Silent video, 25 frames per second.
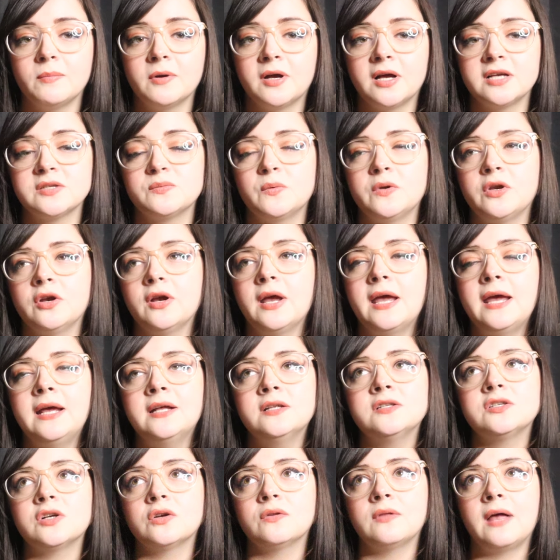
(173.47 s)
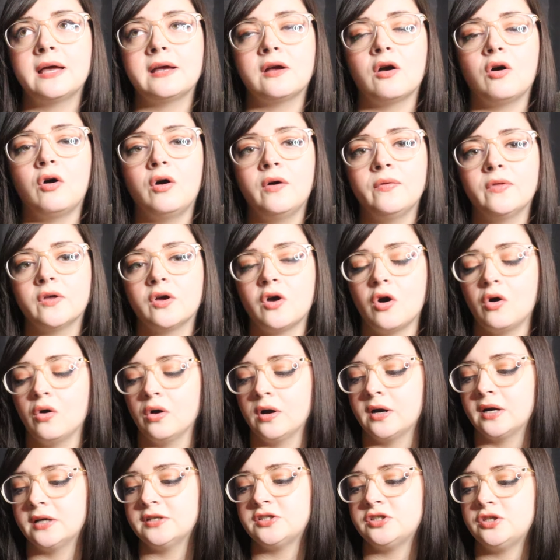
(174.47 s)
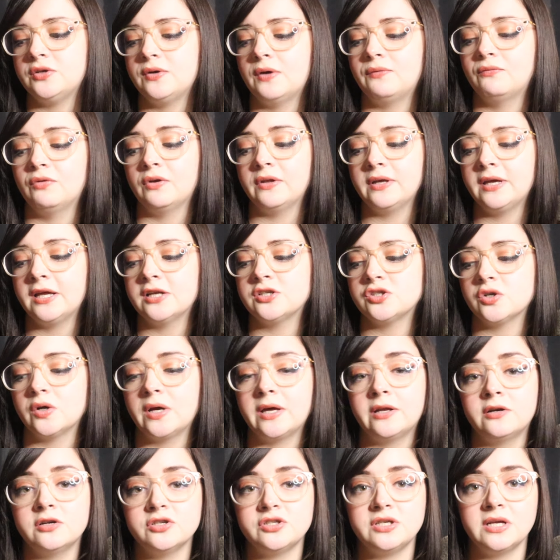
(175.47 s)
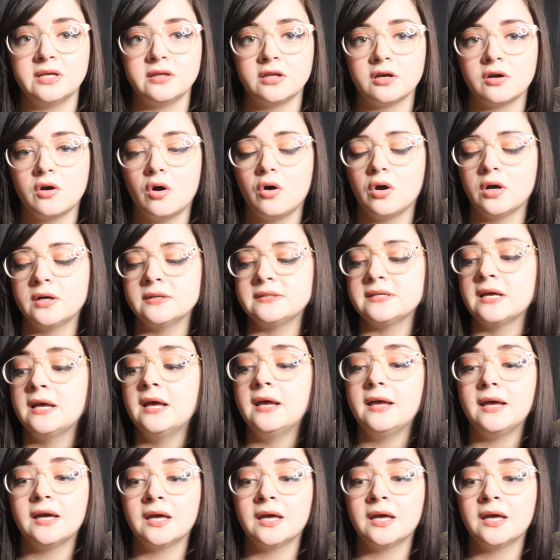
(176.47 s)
because when your hands are like on the cards, you really get your energy in the cards.